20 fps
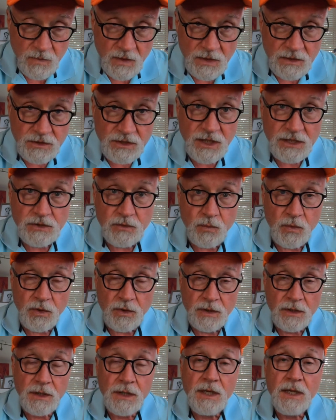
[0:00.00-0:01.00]
chest
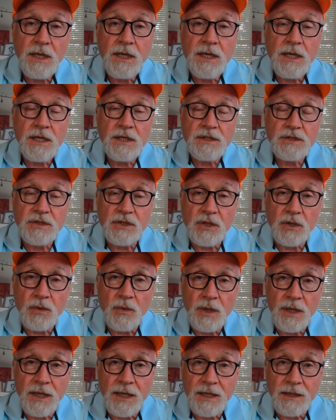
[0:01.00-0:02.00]
work.
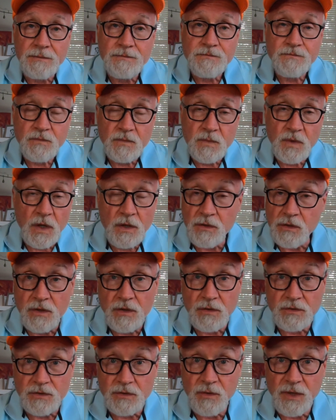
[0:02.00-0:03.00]
So all in all,
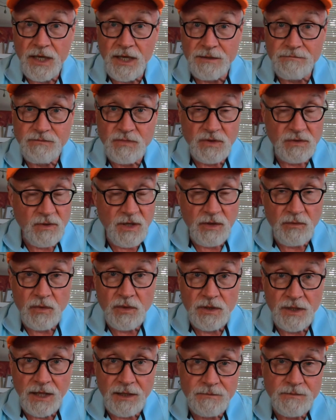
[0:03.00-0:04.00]
it was great. It was a great
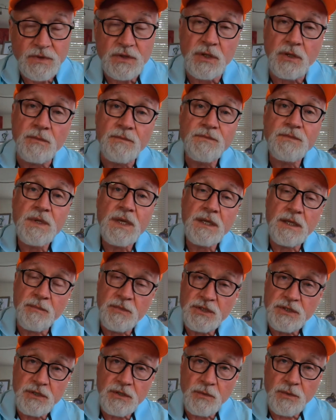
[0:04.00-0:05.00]
workout. So let me
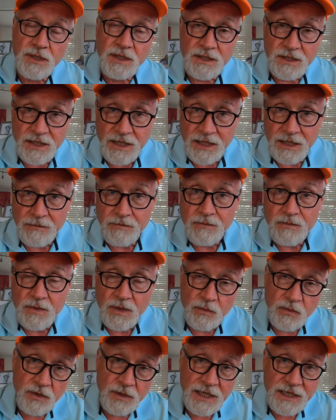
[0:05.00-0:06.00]
show you what I did,
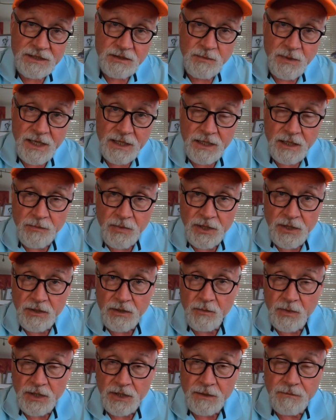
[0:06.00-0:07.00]
and we'll catch back up here in a
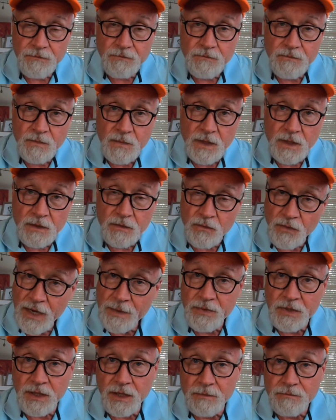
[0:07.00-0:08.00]
minute and
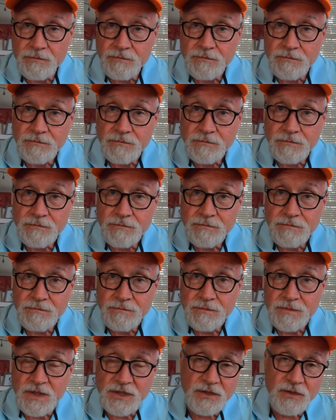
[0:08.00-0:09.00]
wrap it up.
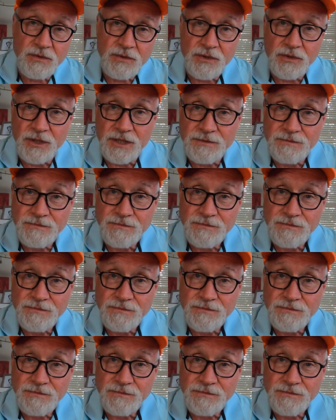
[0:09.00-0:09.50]
Let's go do it.